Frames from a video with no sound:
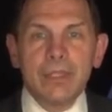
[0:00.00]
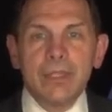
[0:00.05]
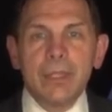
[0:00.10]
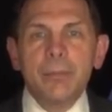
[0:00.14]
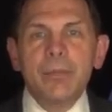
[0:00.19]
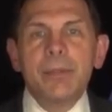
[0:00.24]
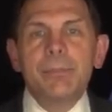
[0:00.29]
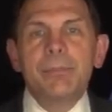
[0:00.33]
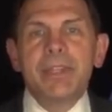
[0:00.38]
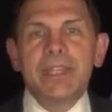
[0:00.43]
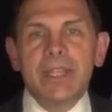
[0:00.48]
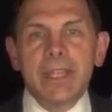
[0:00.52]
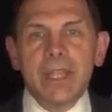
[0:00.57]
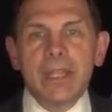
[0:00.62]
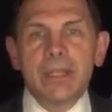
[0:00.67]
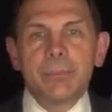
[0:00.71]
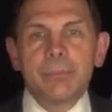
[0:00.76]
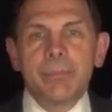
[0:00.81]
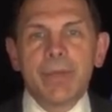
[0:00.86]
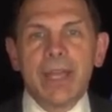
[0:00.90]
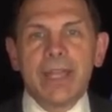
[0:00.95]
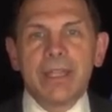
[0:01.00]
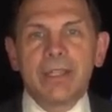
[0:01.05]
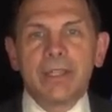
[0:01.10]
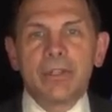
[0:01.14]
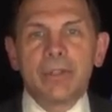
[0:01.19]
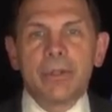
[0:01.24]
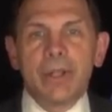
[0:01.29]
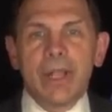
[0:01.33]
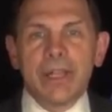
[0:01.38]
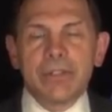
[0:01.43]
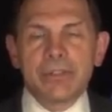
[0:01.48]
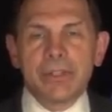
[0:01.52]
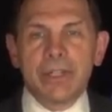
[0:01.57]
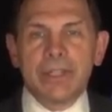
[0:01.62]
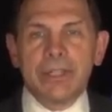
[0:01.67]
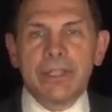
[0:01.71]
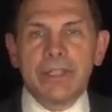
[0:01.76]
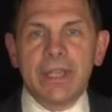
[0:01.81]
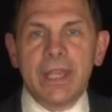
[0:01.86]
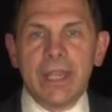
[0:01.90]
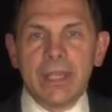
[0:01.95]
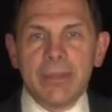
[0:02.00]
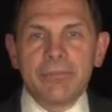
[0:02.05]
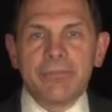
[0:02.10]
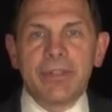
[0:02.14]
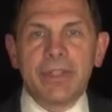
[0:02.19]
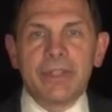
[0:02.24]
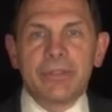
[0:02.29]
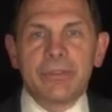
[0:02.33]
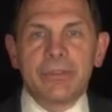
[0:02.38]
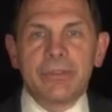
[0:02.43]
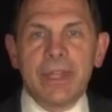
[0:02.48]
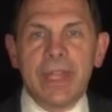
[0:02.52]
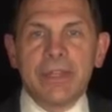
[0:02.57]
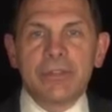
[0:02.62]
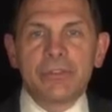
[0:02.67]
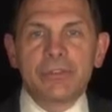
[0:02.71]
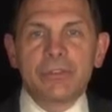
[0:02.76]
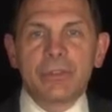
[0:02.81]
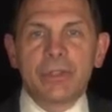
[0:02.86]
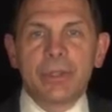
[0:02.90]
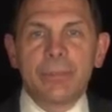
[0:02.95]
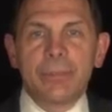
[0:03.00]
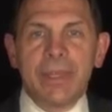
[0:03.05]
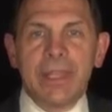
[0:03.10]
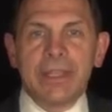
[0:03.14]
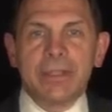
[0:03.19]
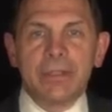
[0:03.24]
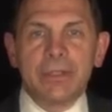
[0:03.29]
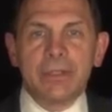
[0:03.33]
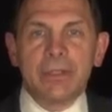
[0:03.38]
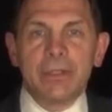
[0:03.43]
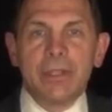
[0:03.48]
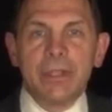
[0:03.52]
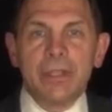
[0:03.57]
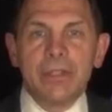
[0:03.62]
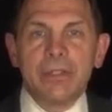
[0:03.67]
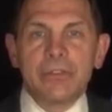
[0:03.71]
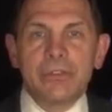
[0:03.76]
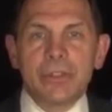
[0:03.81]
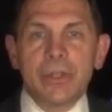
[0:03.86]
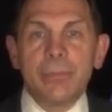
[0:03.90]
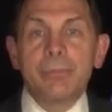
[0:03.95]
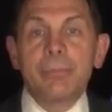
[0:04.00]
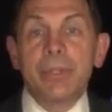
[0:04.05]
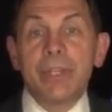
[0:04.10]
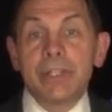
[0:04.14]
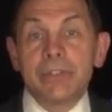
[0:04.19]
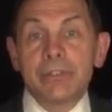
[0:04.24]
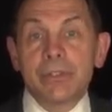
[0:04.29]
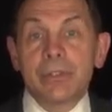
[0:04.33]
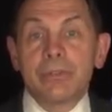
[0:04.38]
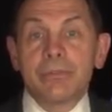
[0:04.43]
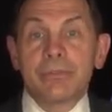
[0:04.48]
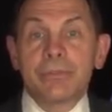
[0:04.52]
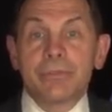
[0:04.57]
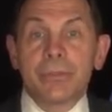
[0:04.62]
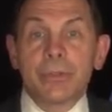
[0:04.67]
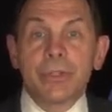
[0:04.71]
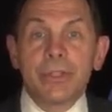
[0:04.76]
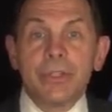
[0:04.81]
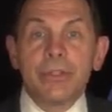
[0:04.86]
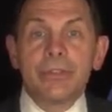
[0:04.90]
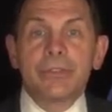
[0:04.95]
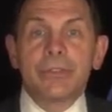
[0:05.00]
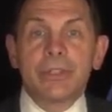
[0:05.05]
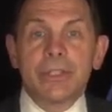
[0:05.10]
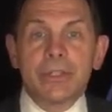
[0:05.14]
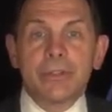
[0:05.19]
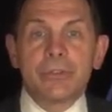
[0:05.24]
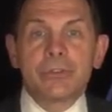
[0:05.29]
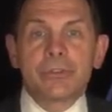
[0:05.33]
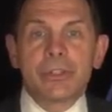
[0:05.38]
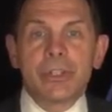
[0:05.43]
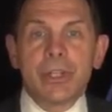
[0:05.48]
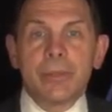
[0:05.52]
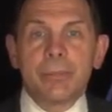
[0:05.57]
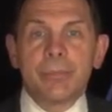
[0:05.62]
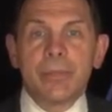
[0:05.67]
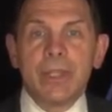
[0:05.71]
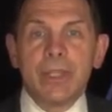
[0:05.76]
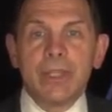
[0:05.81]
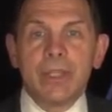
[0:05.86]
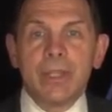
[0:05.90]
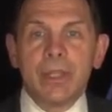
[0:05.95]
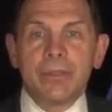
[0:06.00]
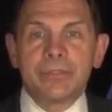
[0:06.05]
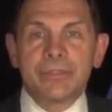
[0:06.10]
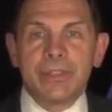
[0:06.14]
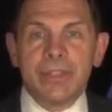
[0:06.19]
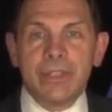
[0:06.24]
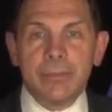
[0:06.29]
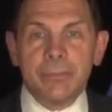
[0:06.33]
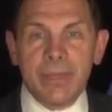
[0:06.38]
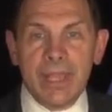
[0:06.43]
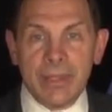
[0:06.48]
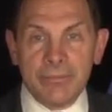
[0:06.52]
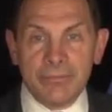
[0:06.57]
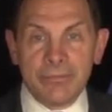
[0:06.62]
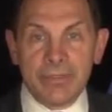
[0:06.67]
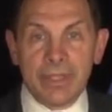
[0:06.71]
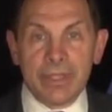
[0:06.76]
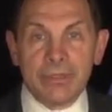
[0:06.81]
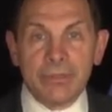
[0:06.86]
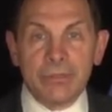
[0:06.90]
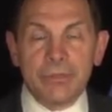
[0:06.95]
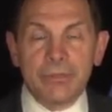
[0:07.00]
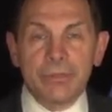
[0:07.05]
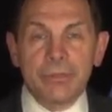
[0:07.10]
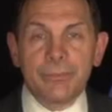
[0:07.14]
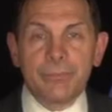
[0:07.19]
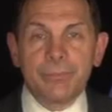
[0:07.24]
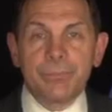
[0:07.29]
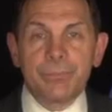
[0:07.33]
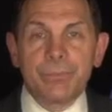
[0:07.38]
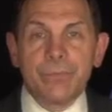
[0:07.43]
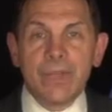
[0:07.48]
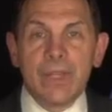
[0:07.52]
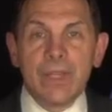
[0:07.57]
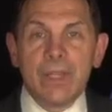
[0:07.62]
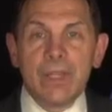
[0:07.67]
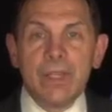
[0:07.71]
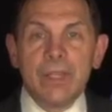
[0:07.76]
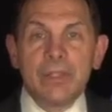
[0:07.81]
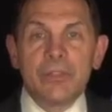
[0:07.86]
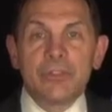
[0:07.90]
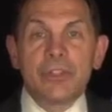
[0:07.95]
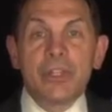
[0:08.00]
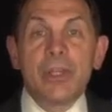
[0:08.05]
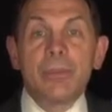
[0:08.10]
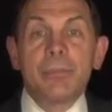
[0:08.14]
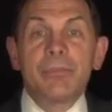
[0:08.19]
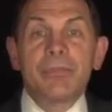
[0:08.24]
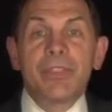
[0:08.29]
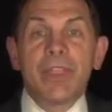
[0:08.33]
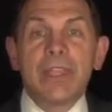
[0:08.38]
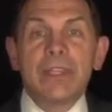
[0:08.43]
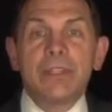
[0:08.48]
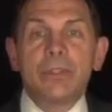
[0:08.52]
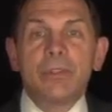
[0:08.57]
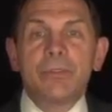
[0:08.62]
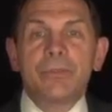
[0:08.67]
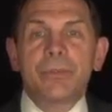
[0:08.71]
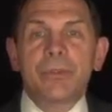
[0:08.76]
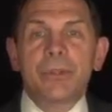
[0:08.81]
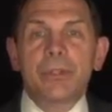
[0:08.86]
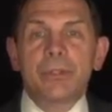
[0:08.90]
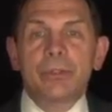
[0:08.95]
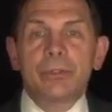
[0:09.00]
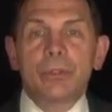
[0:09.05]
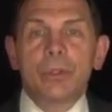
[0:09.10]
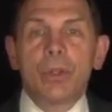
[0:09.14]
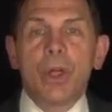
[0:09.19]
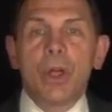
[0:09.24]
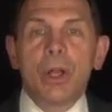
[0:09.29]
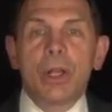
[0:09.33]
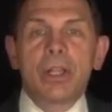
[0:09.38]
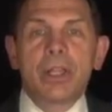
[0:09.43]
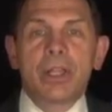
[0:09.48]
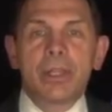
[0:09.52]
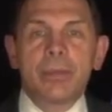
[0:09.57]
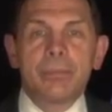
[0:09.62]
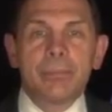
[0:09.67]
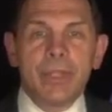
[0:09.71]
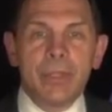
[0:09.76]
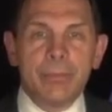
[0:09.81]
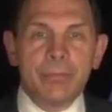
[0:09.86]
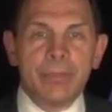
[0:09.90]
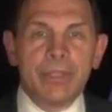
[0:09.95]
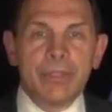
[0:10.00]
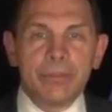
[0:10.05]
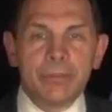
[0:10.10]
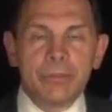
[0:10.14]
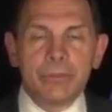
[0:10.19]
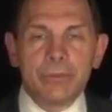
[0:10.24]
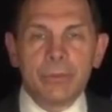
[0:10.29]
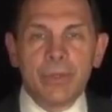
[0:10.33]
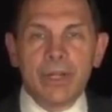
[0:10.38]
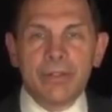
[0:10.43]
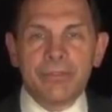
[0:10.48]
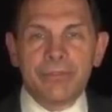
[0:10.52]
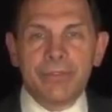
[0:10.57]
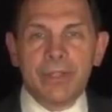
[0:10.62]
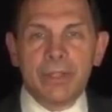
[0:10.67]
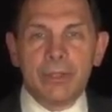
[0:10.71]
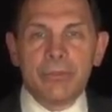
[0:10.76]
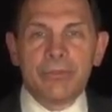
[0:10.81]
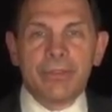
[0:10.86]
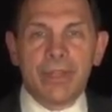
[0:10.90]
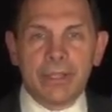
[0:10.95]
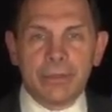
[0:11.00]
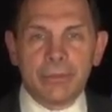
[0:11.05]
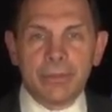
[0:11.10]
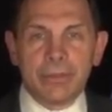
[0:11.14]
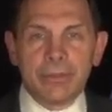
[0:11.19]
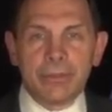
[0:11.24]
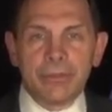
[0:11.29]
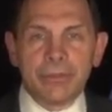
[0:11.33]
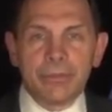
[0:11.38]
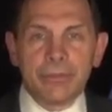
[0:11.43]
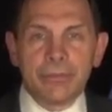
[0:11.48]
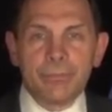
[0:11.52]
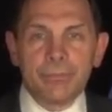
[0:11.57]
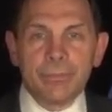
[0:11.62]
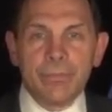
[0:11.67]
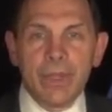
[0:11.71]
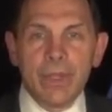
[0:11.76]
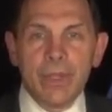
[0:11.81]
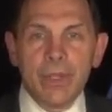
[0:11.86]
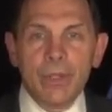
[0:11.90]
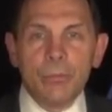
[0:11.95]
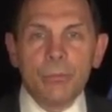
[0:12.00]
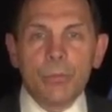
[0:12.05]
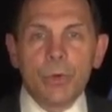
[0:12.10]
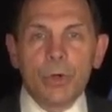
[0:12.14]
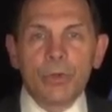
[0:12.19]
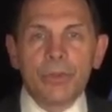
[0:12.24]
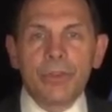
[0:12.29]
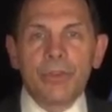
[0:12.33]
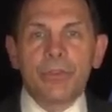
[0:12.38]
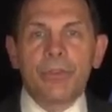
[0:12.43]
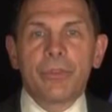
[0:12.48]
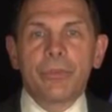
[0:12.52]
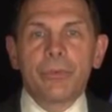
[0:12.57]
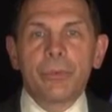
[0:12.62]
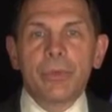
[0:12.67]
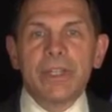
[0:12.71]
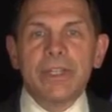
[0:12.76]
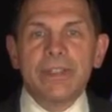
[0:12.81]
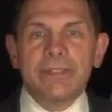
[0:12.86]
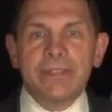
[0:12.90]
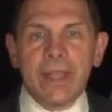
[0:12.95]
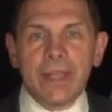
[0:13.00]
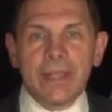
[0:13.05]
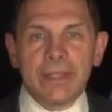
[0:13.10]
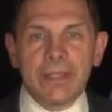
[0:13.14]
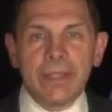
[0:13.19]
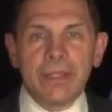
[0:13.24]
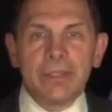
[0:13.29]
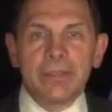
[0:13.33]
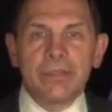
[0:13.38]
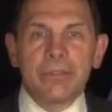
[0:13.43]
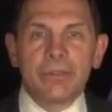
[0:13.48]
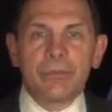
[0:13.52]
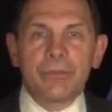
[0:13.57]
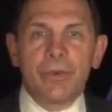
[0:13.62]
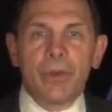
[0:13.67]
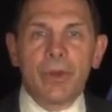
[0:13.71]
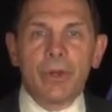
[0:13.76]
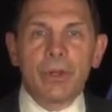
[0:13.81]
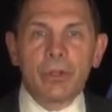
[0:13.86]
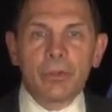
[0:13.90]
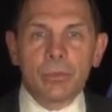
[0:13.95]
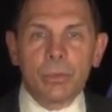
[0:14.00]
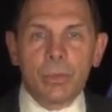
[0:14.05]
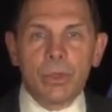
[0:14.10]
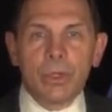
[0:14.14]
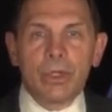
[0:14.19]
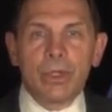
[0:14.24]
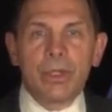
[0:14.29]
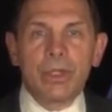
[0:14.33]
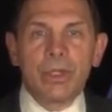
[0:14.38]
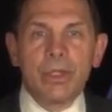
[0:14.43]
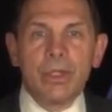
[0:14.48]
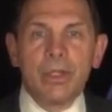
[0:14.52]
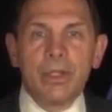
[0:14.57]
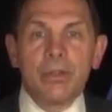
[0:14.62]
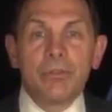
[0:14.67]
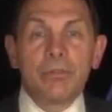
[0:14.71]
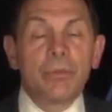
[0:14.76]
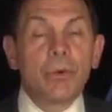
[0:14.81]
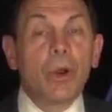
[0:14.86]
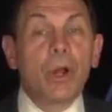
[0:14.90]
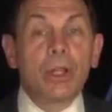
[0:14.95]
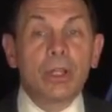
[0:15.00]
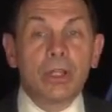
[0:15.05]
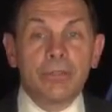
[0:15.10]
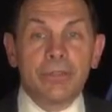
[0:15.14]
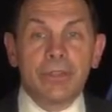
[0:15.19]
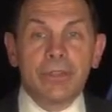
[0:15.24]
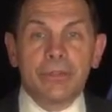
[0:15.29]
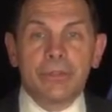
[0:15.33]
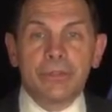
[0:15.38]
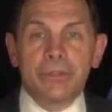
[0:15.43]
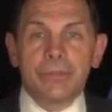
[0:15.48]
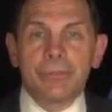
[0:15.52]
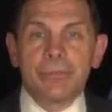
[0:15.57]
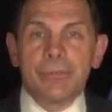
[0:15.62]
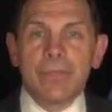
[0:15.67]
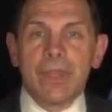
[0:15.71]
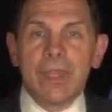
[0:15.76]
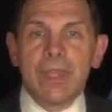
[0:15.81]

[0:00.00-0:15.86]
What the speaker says: Let me begin by congratulating AMVETS National Commander Jim Pigeon for his leadership of Team AMVETS. Jim, thank you for your long commitment to our fellow veterans, more than three decades of hard work for all of us,